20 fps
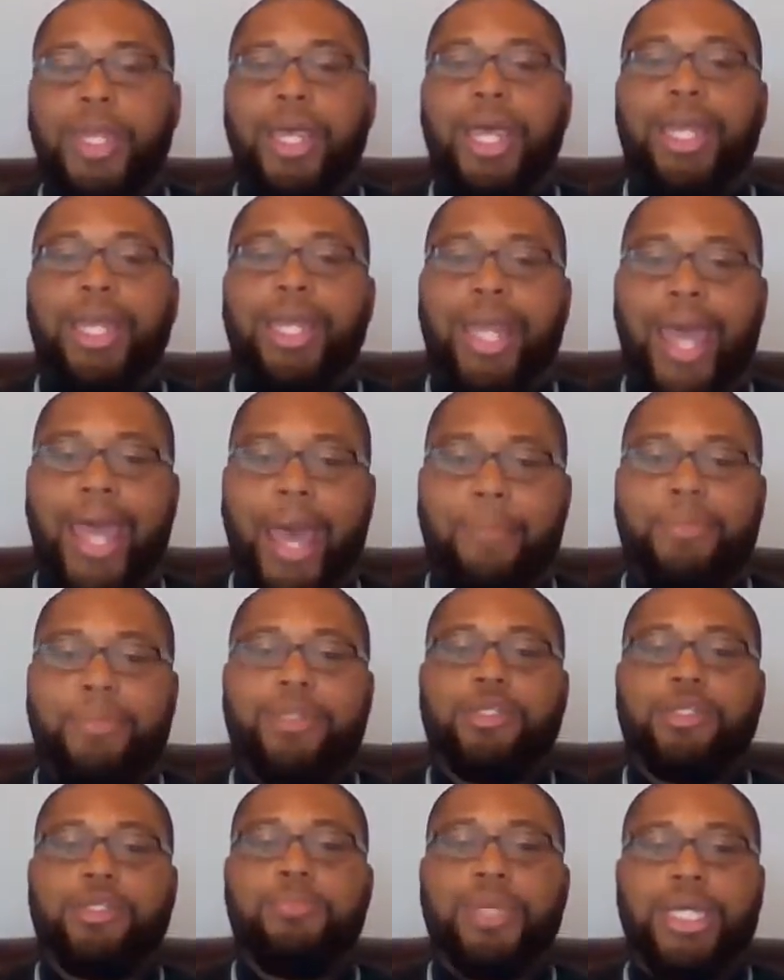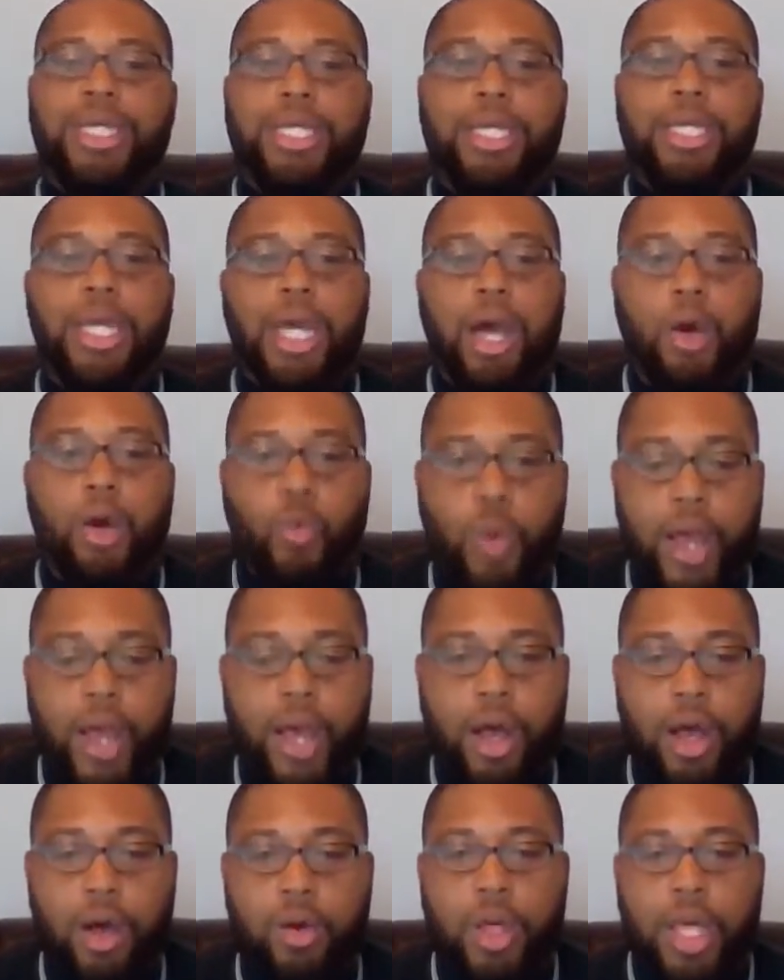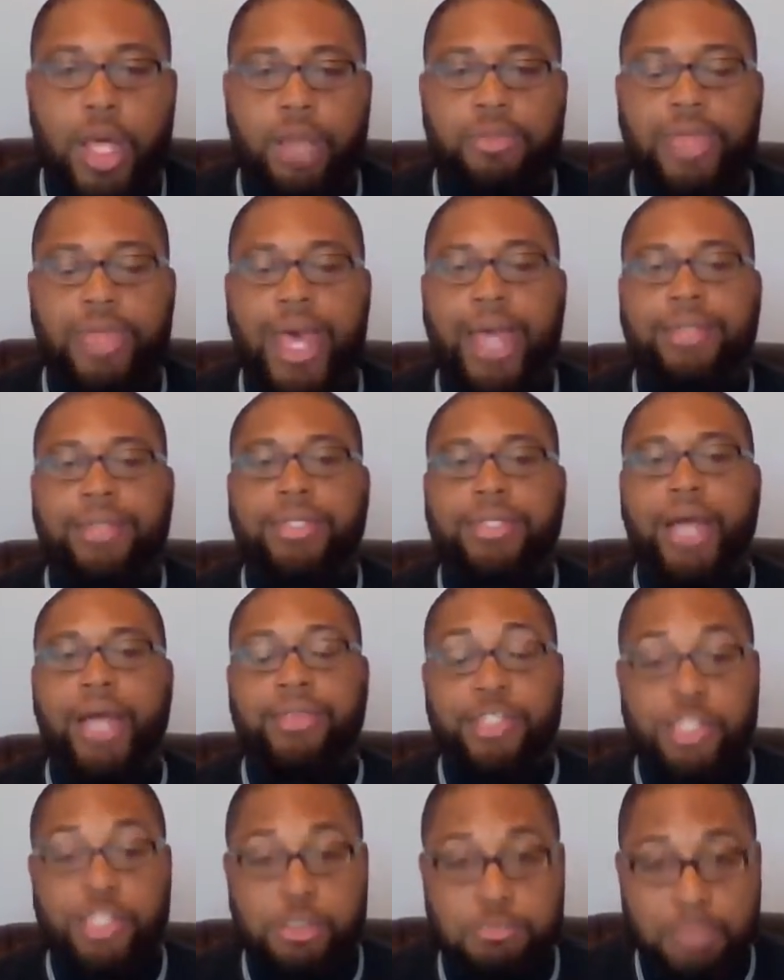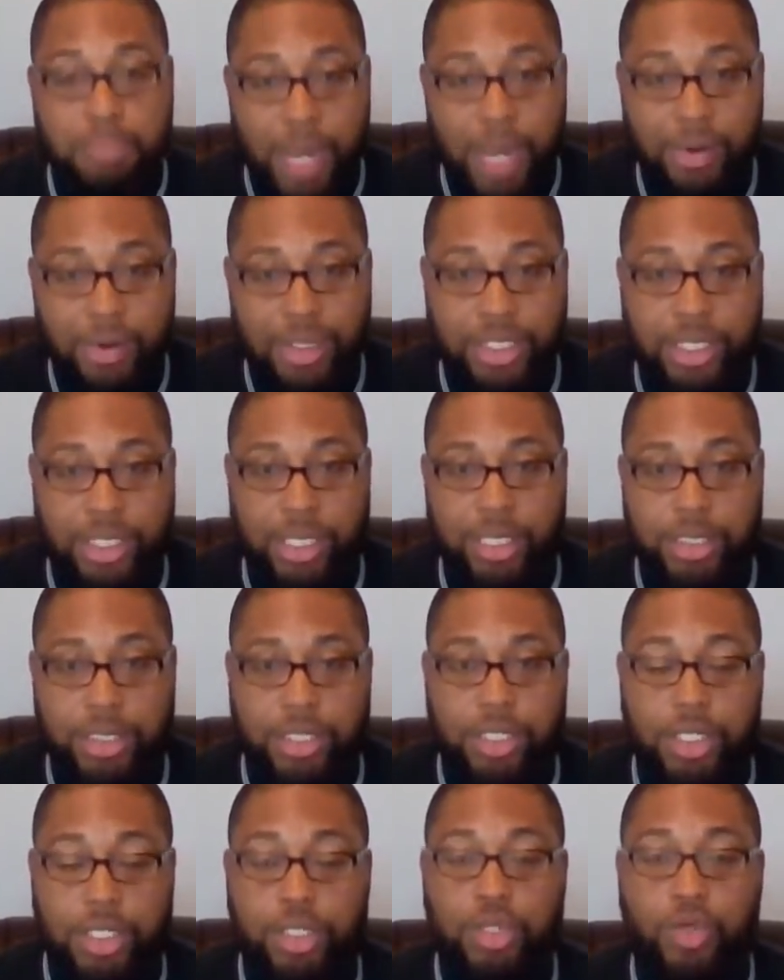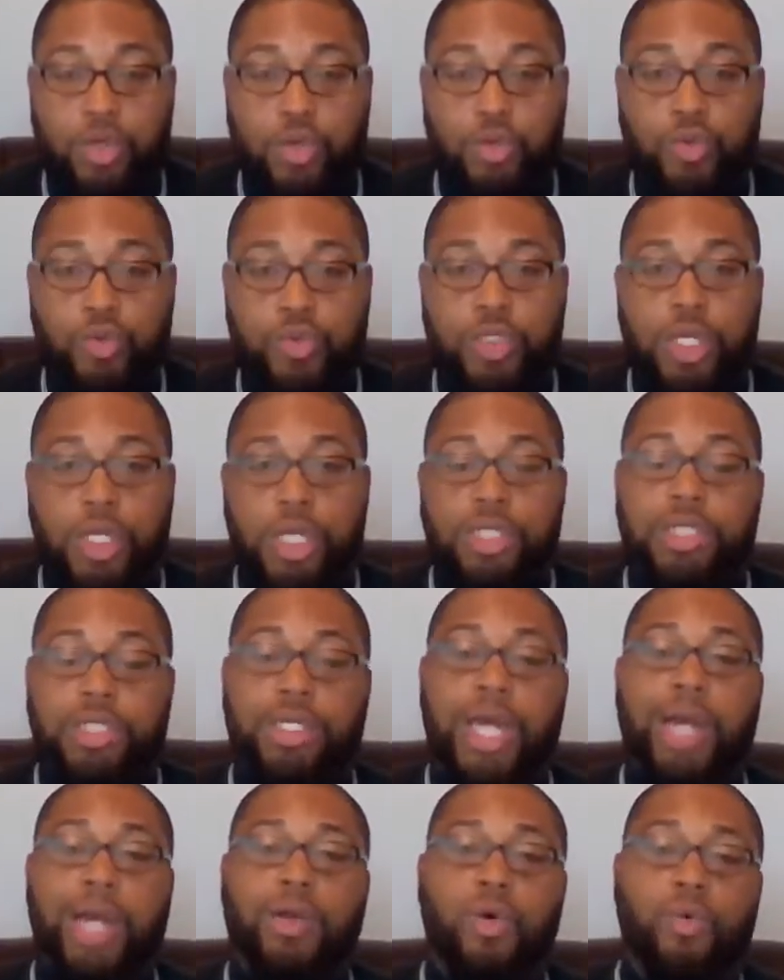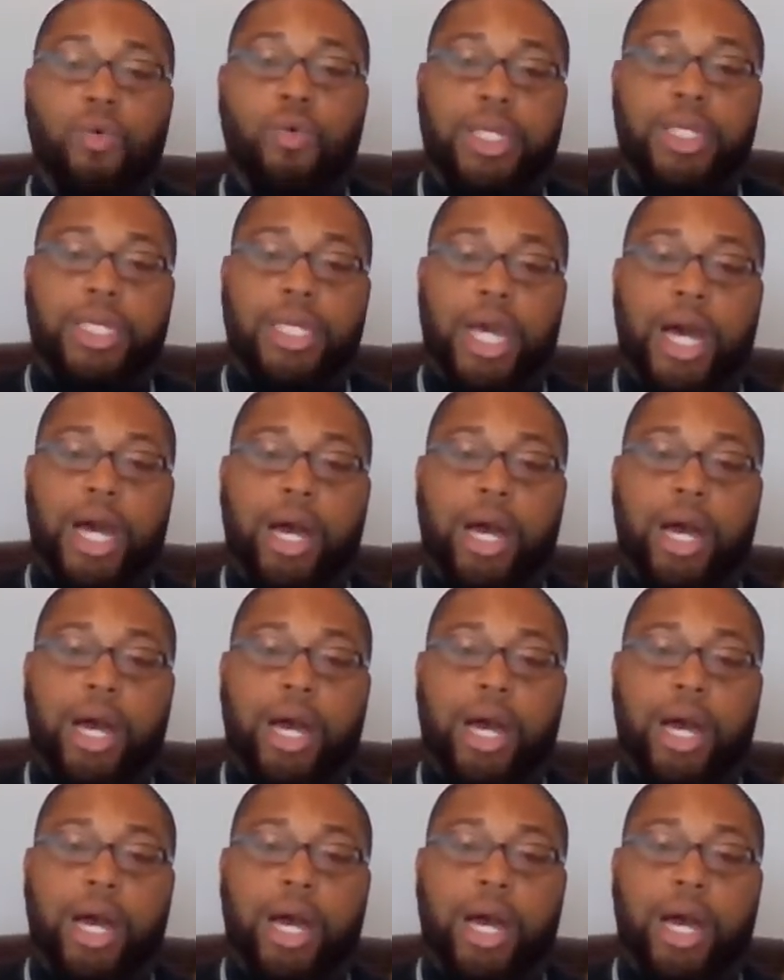And it happened to be a well that the Samaritans used to not only